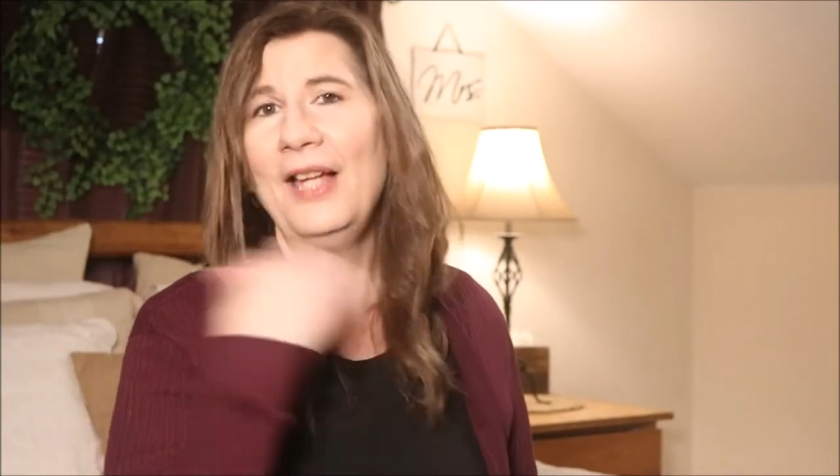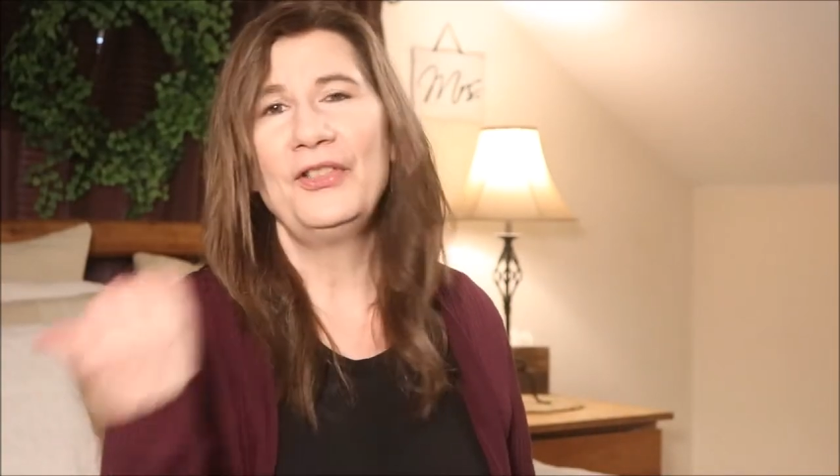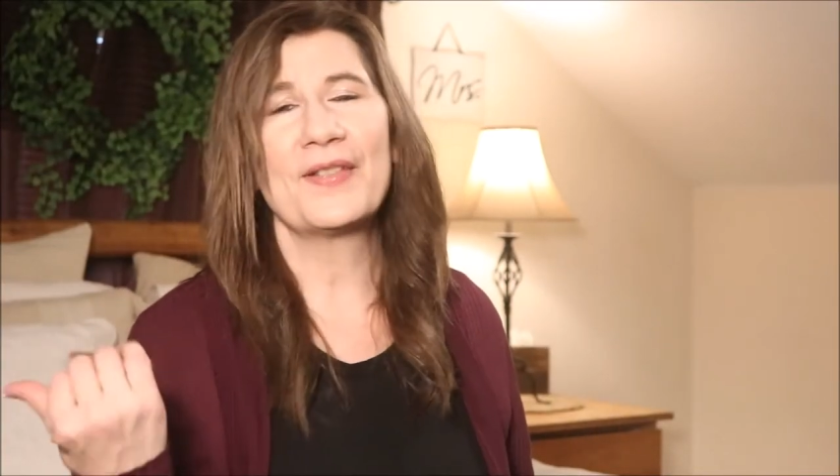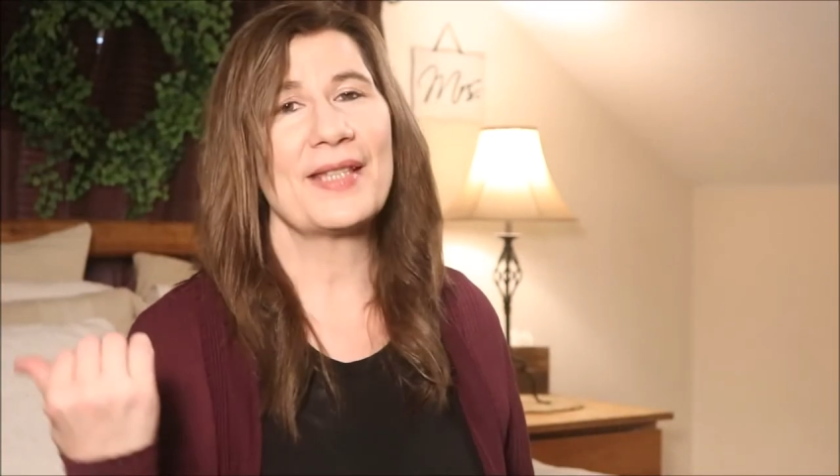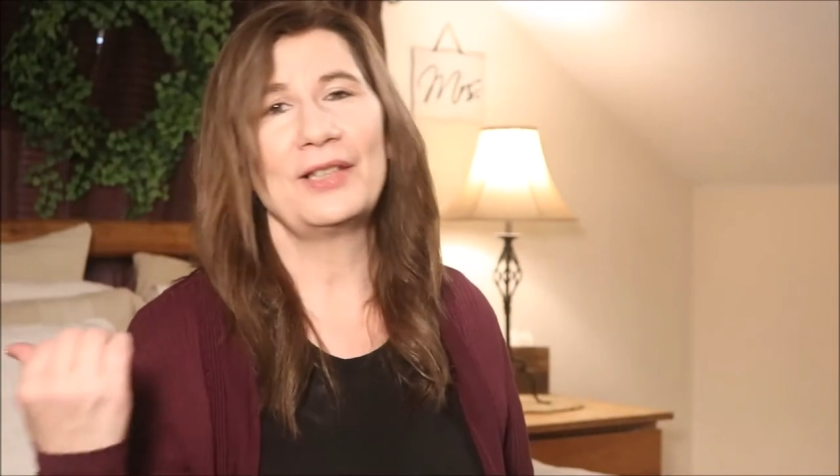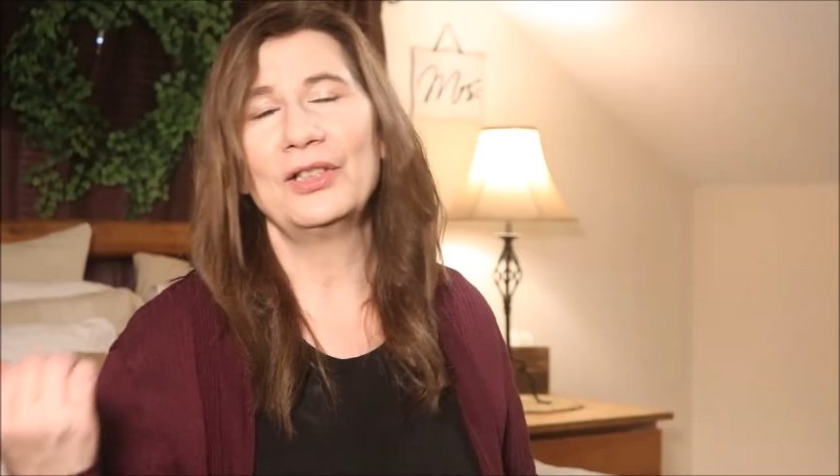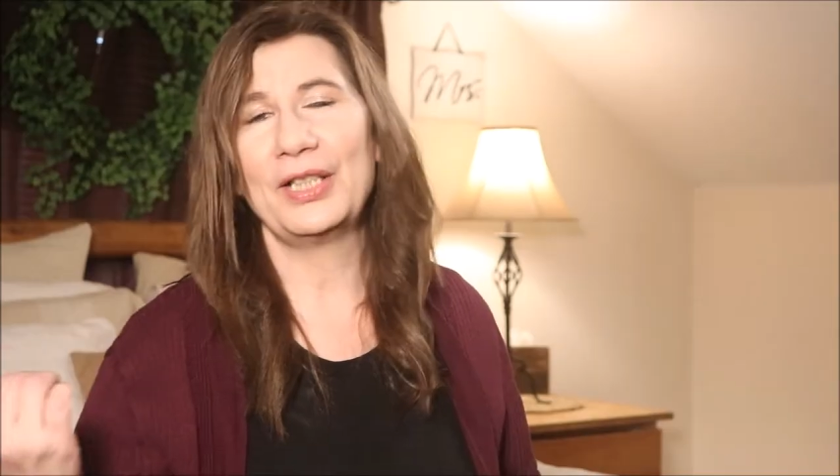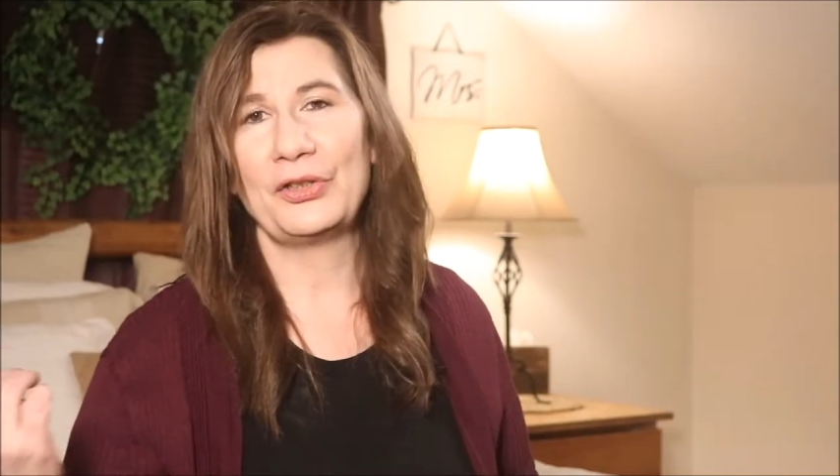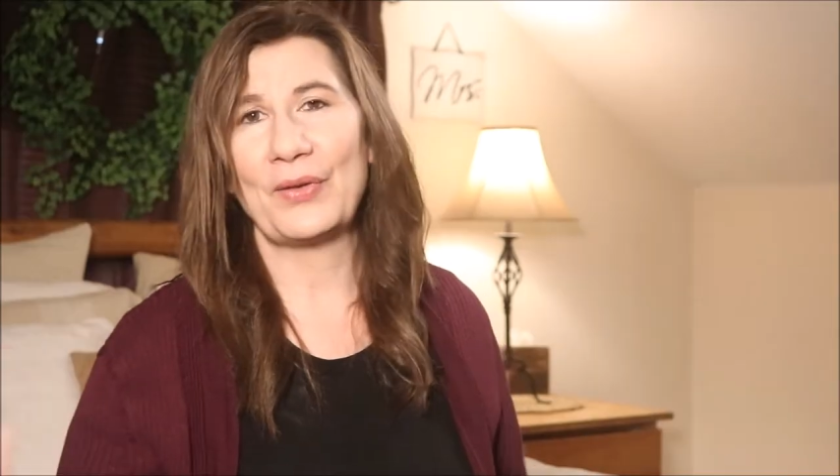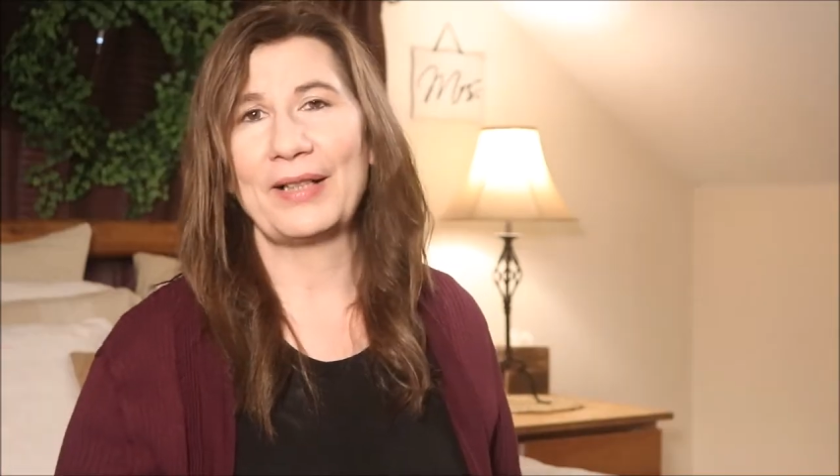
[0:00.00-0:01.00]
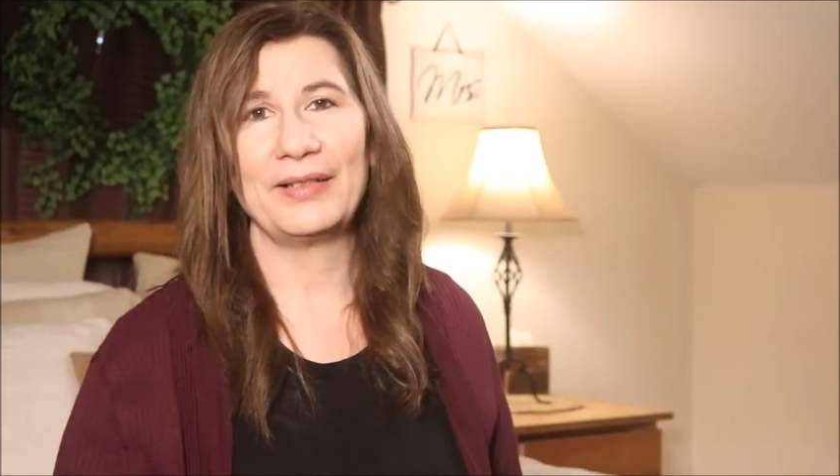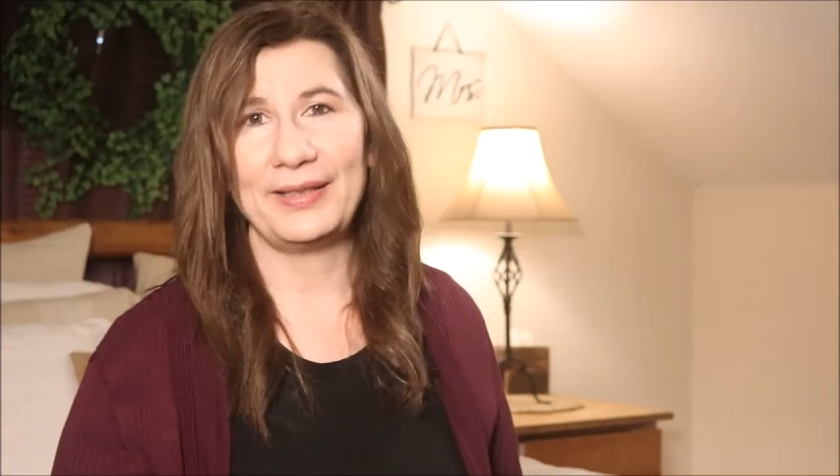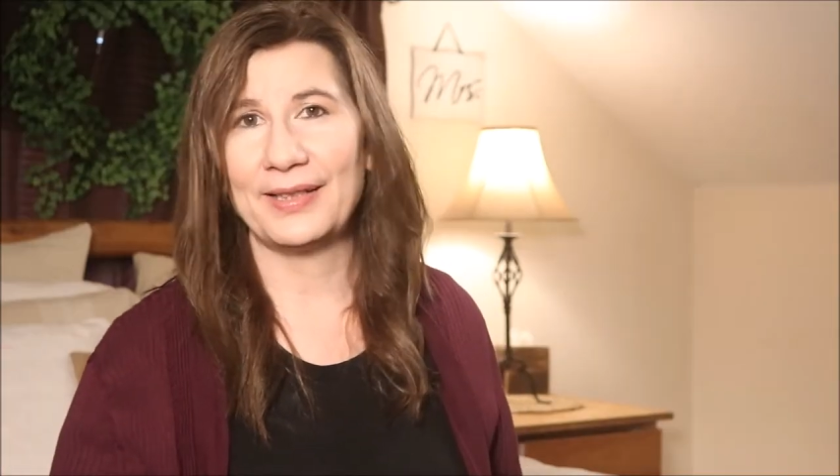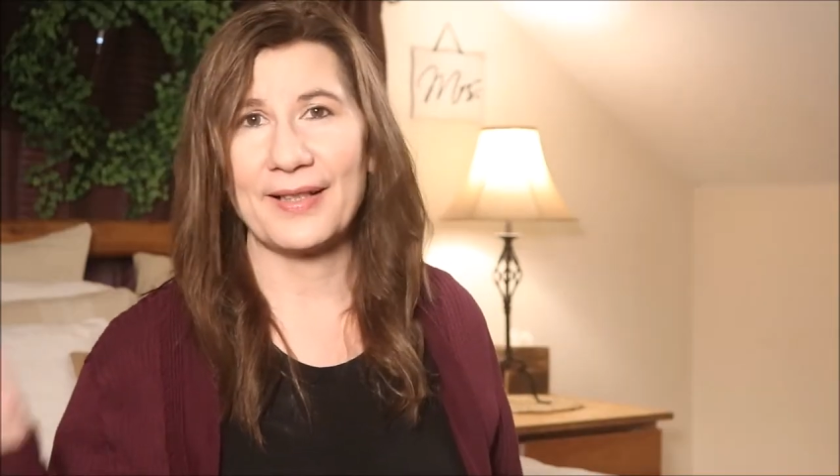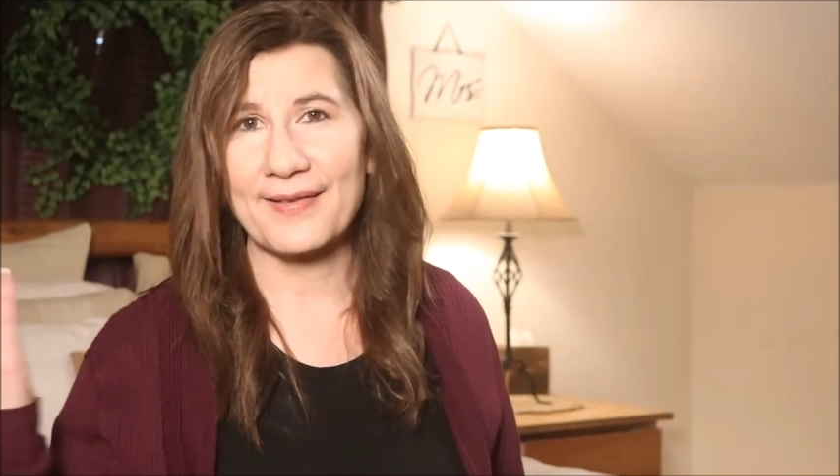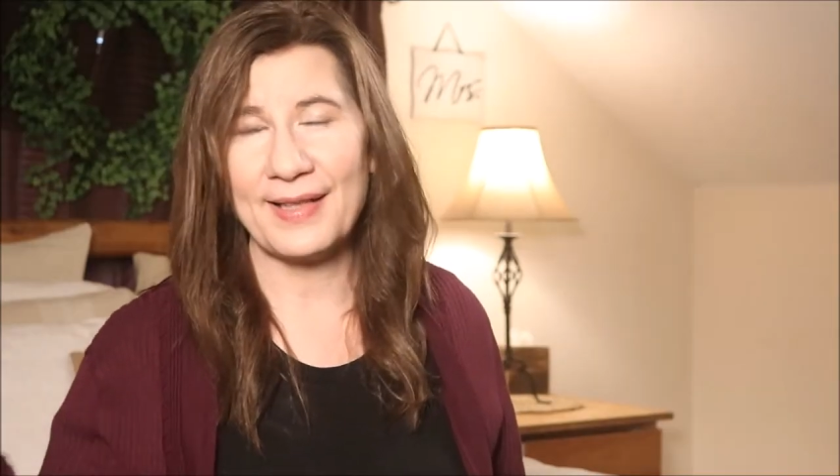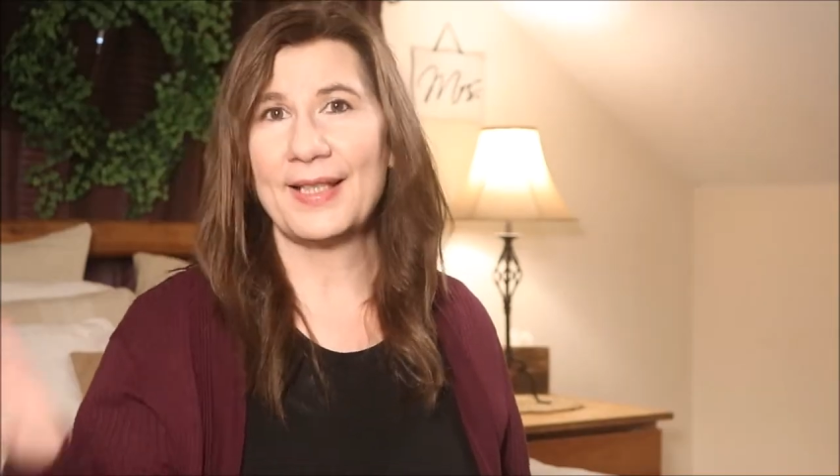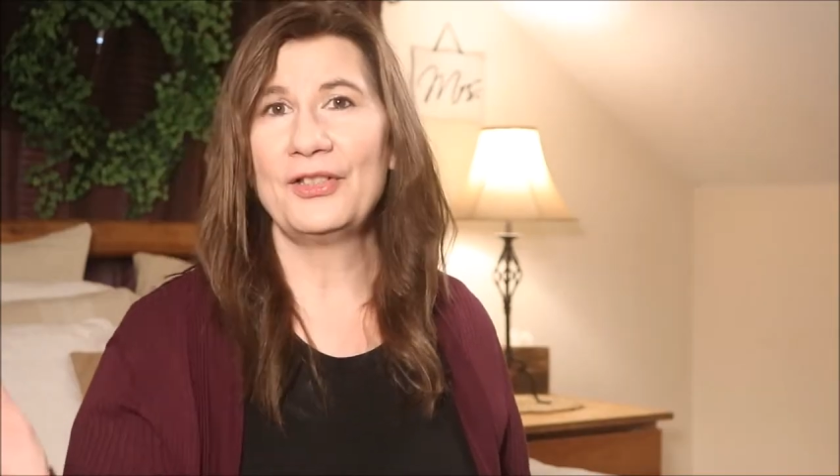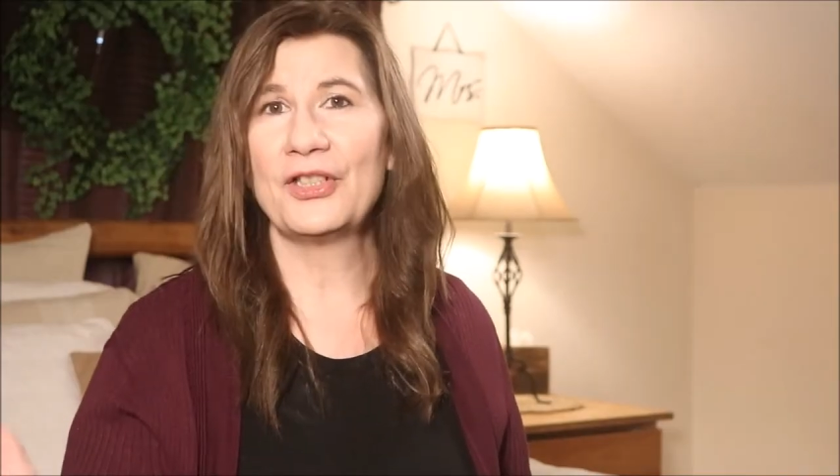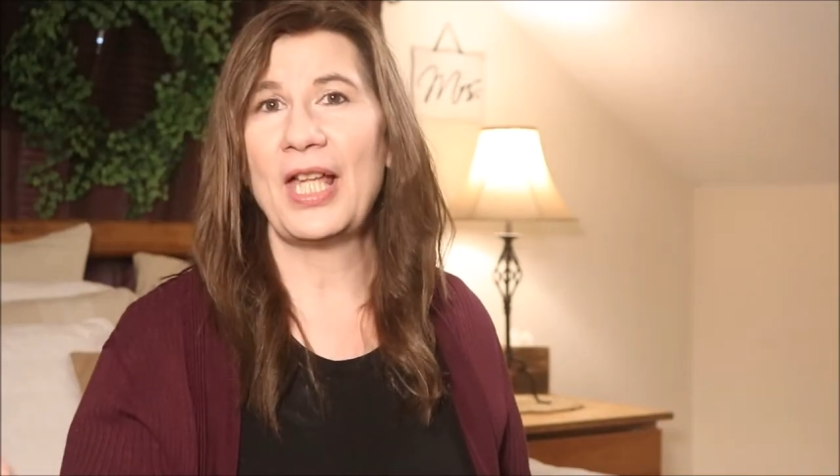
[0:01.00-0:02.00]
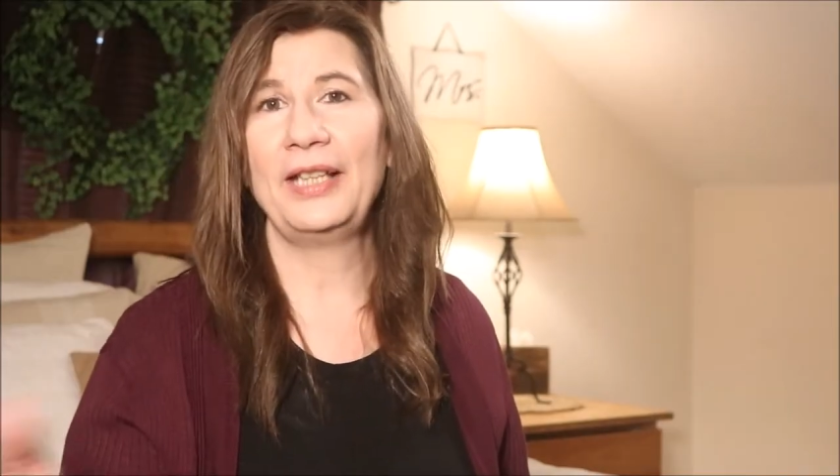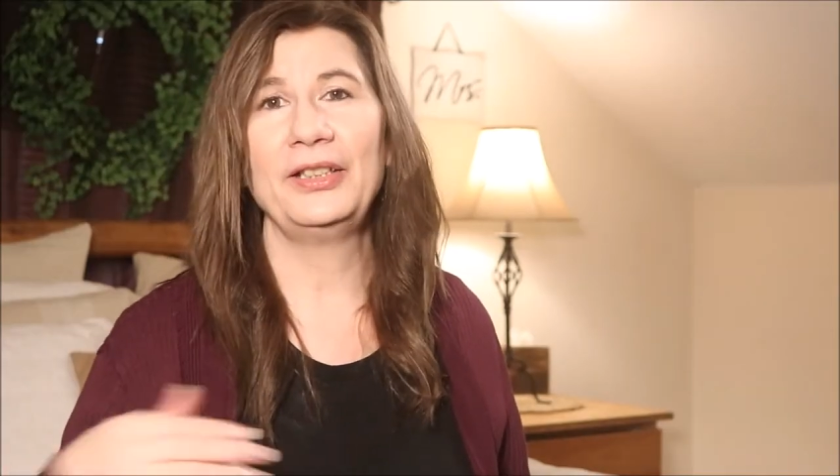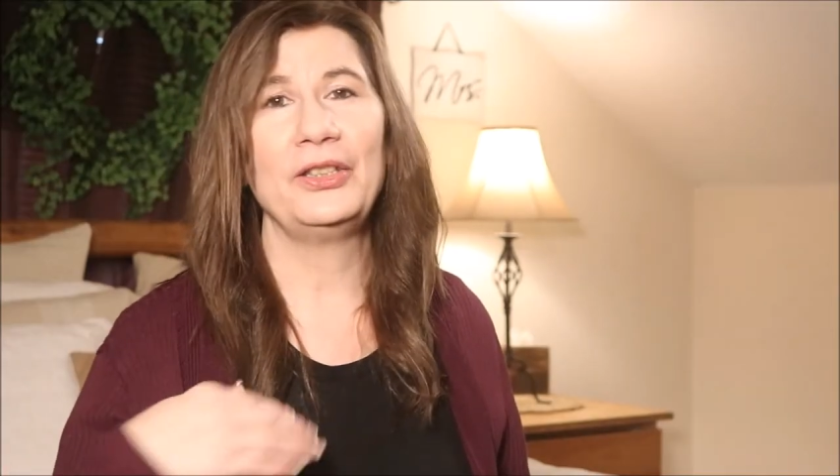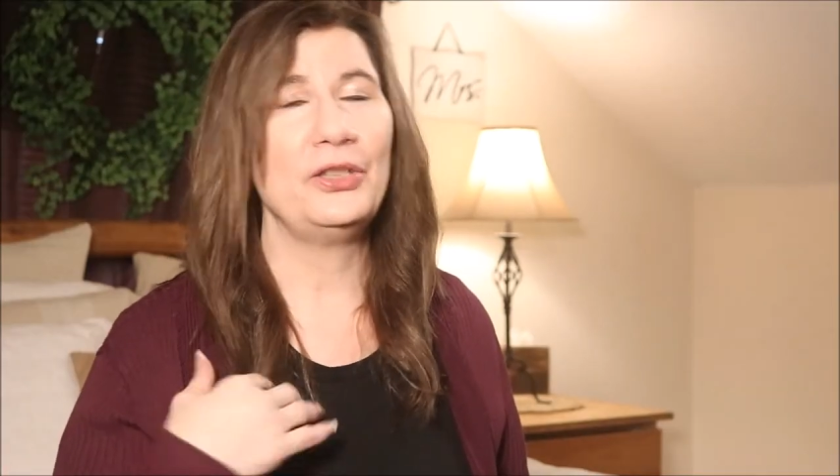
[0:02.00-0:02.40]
just like looking directly into the sunshine.